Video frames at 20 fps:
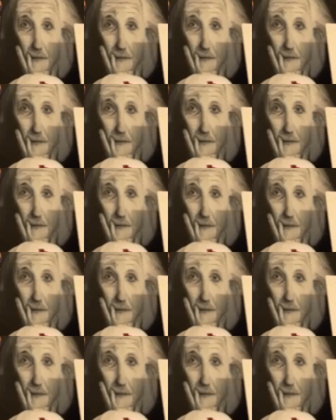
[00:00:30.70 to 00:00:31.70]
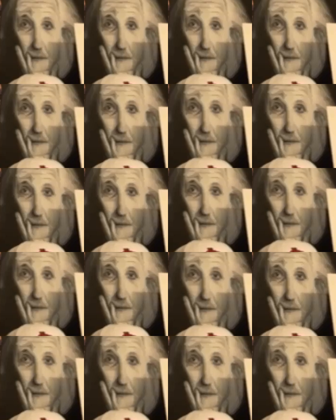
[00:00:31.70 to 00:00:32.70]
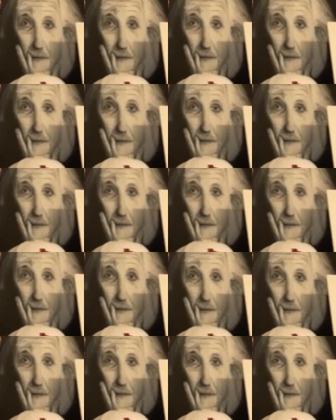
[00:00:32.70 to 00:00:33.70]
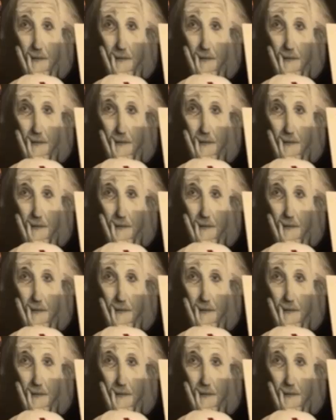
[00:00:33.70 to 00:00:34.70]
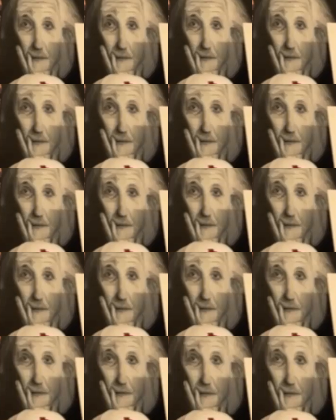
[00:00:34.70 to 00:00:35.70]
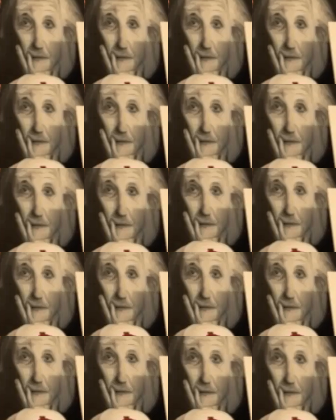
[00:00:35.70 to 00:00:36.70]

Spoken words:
(silent)